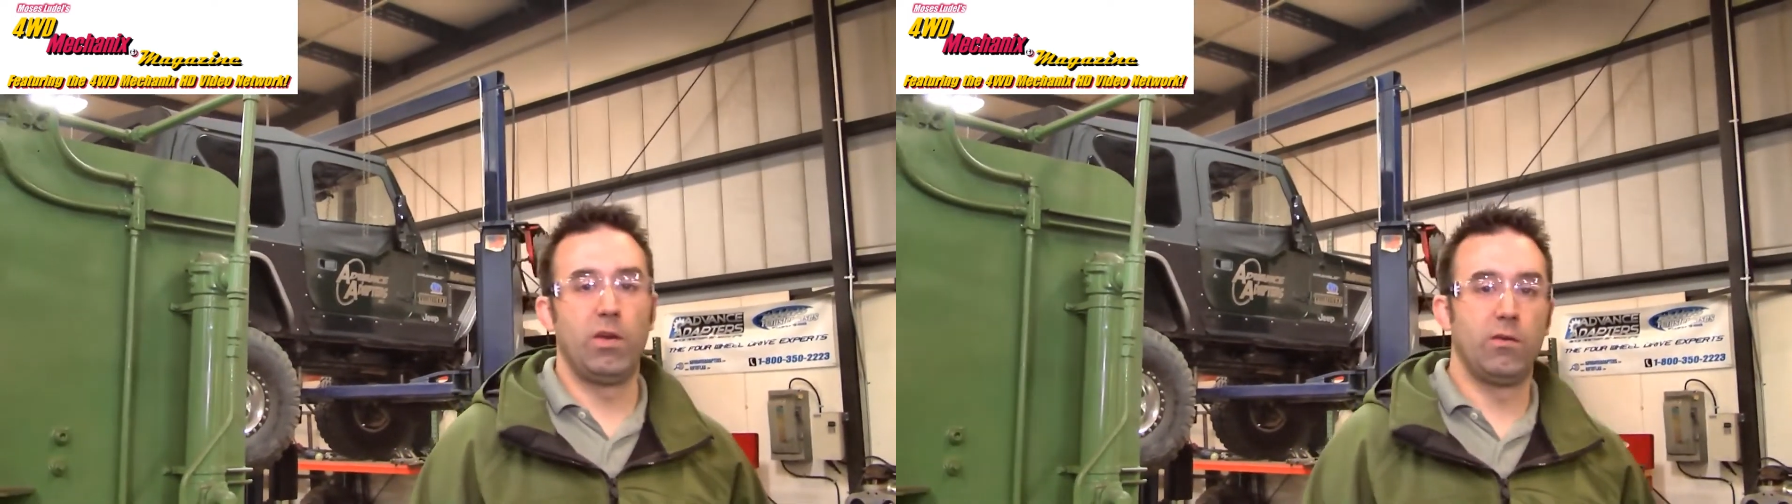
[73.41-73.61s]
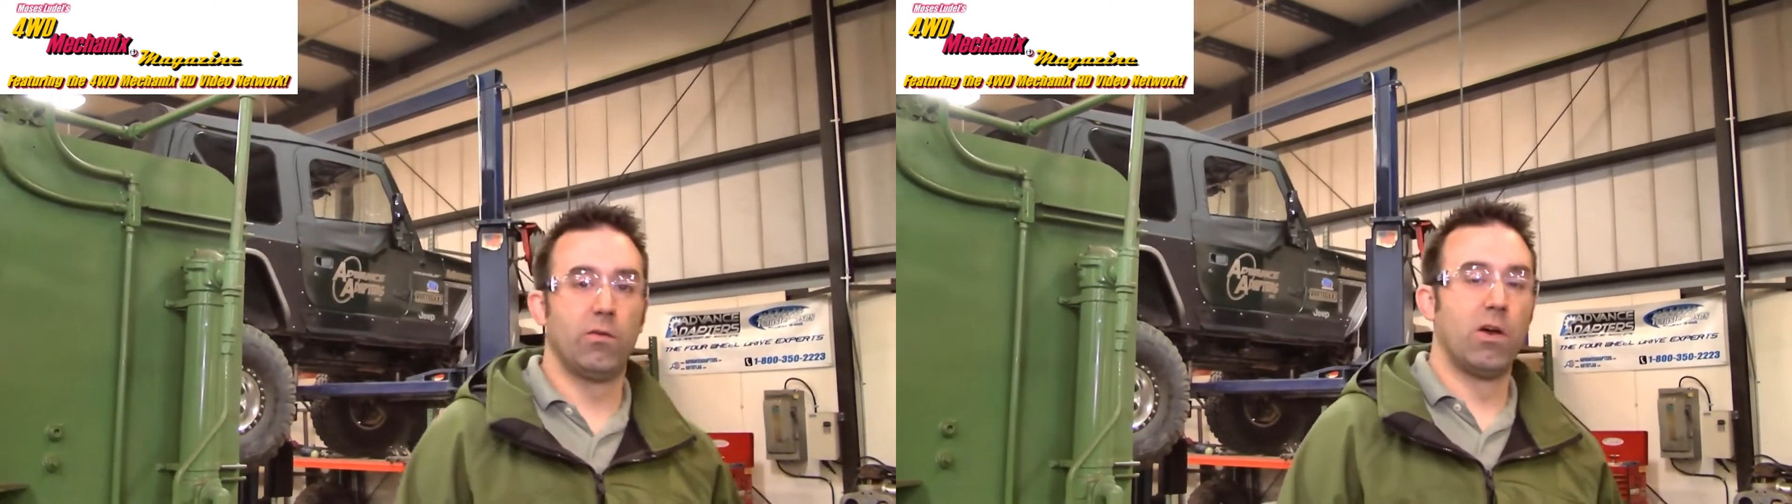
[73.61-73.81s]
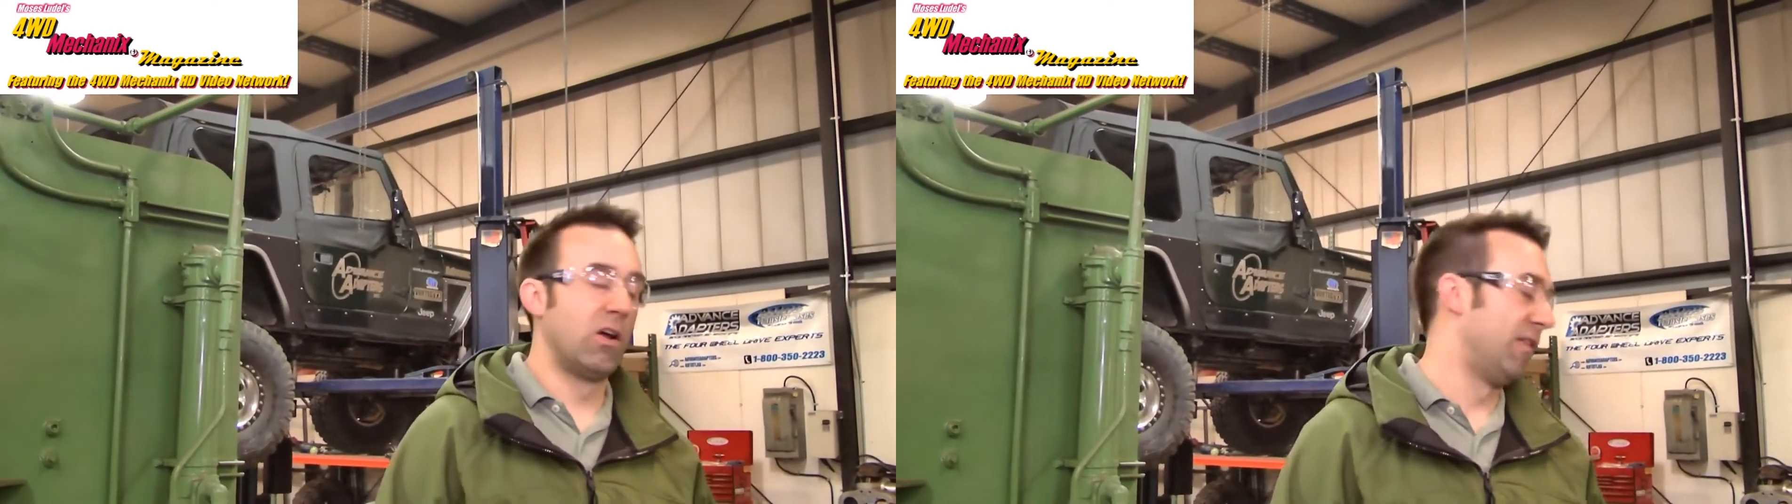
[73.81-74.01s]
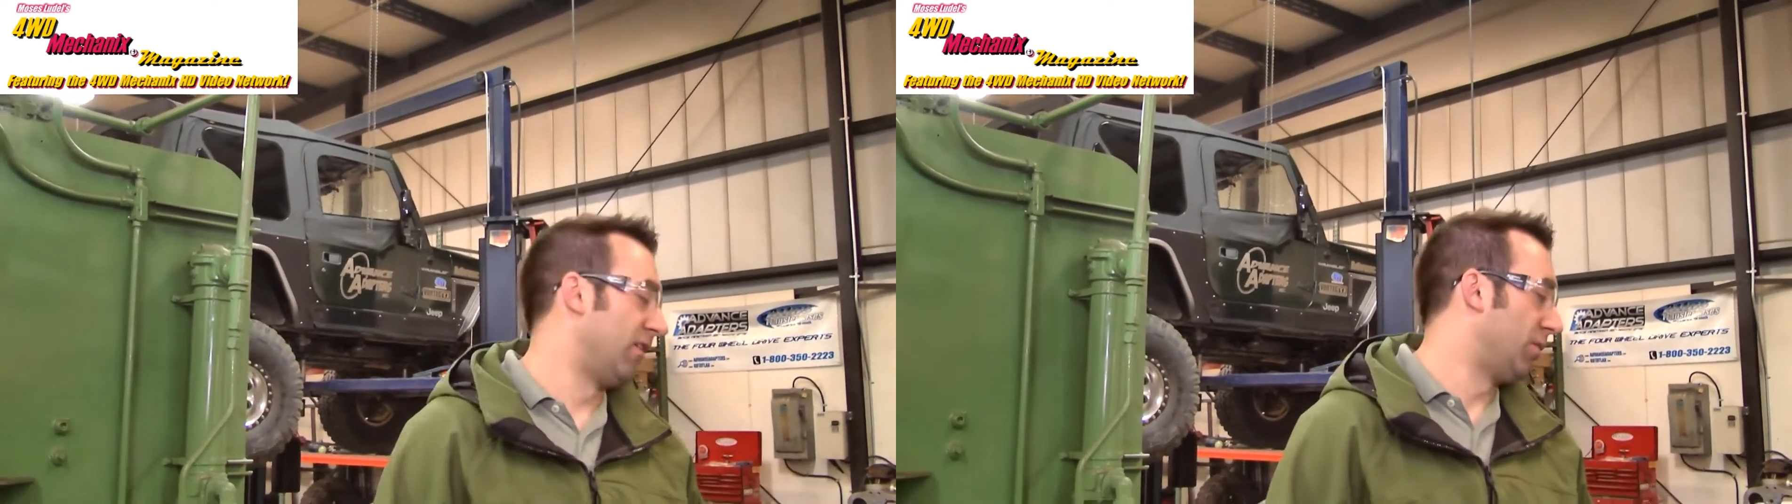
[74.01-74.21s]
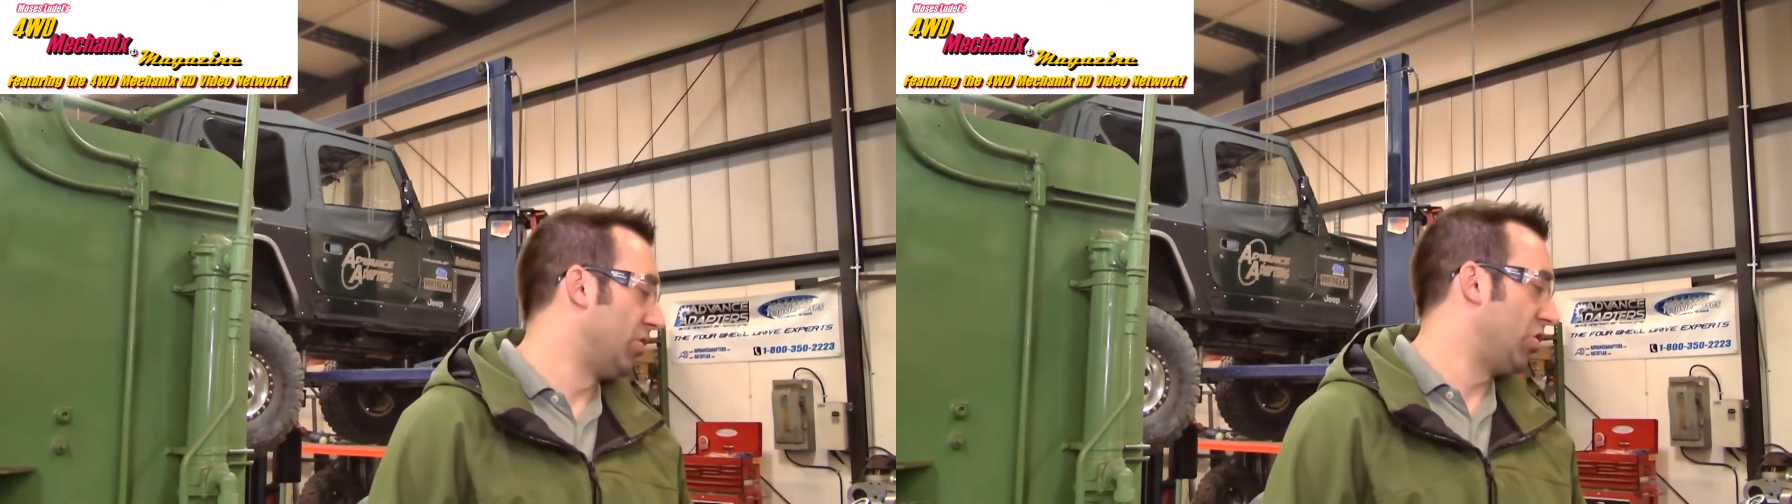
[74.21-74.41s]
we've run on
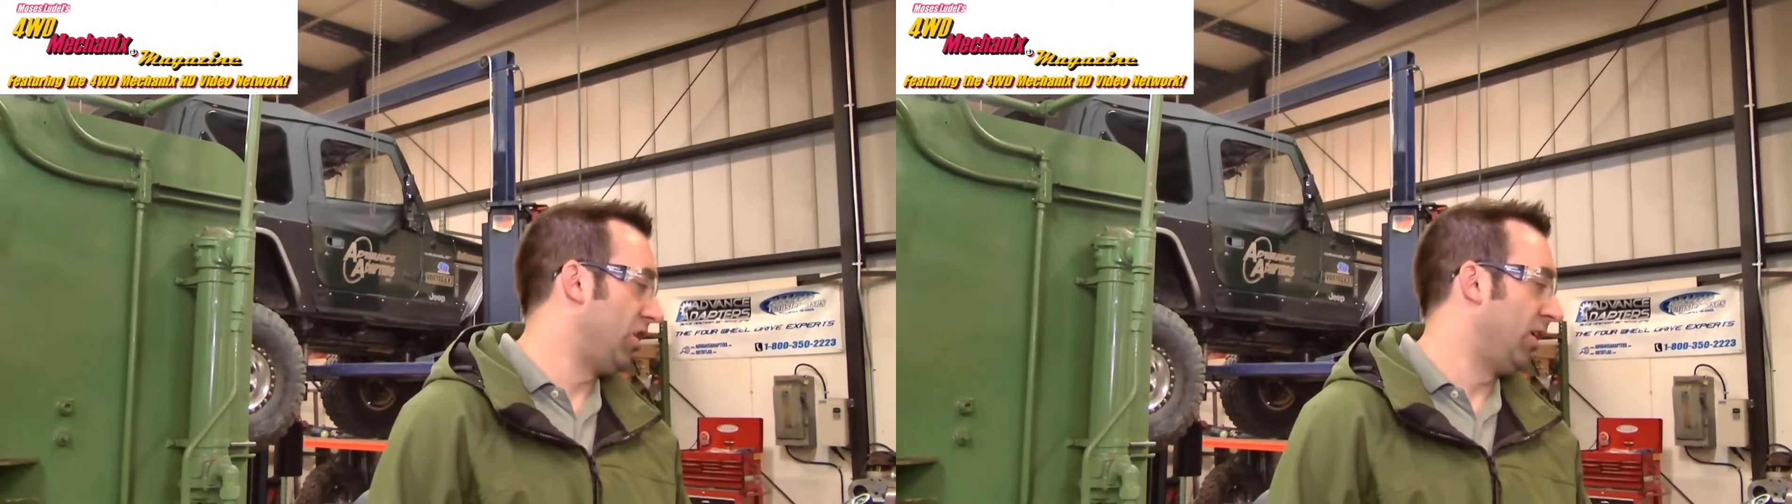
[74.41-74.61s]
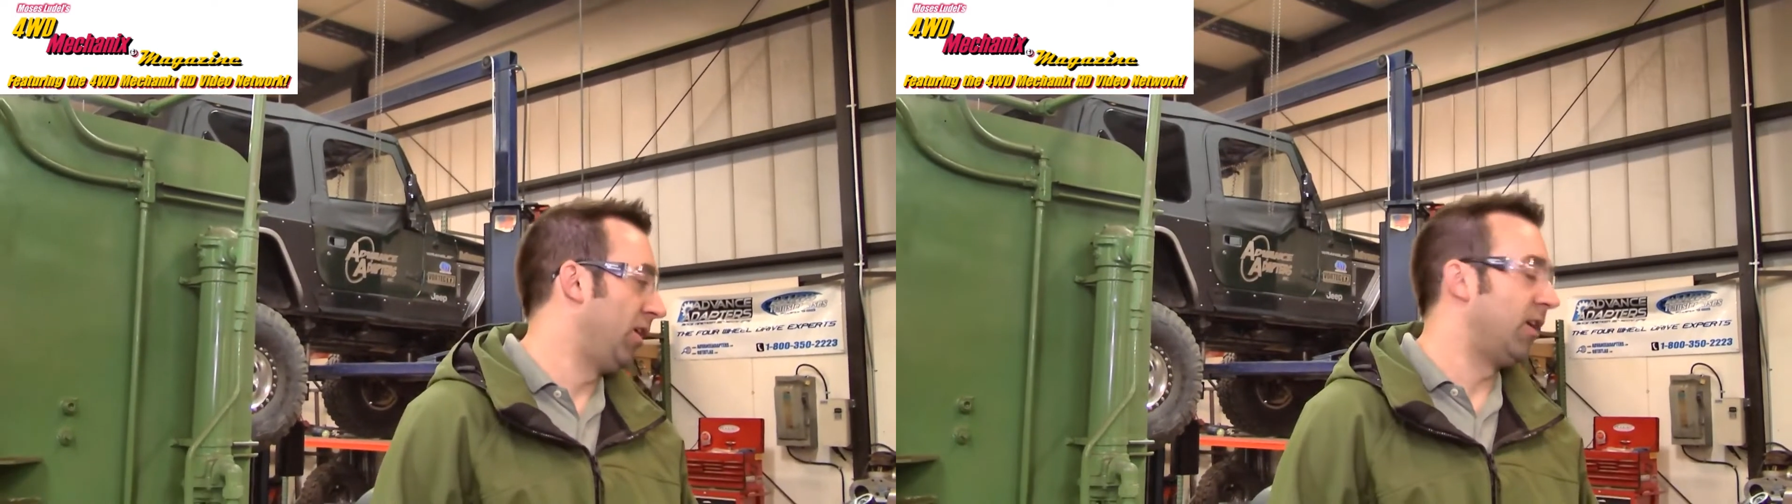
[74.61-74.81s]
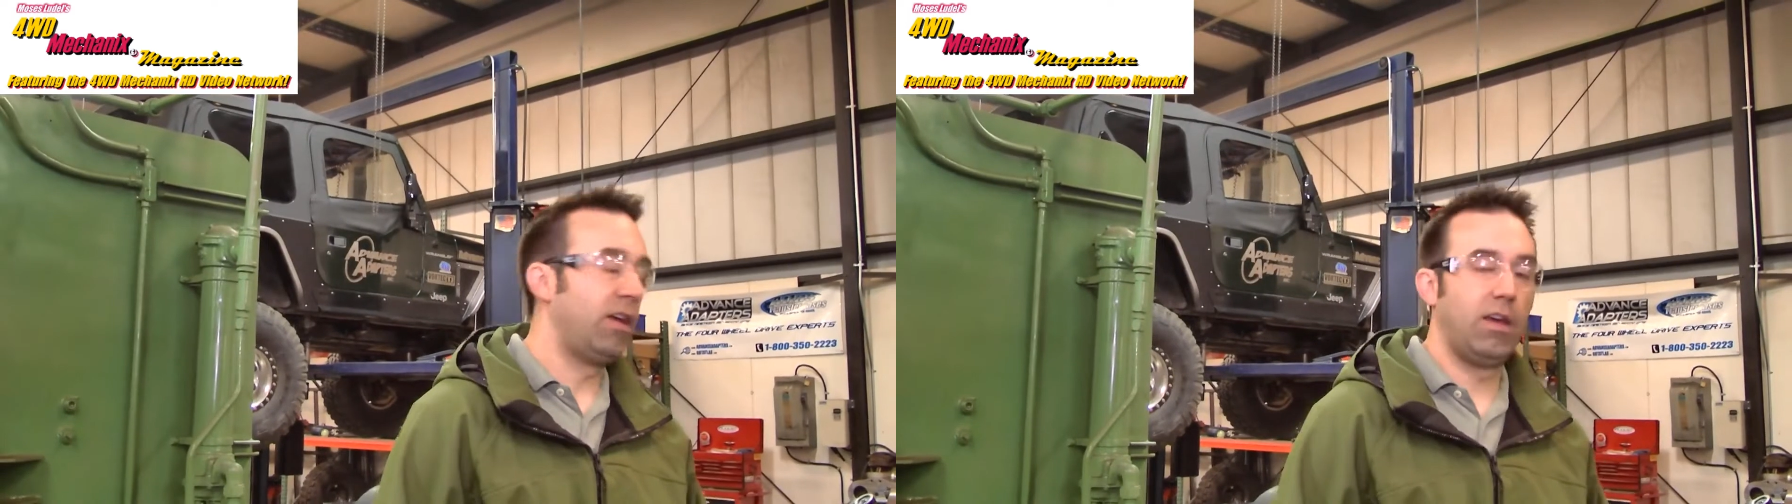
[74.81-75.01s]
this machine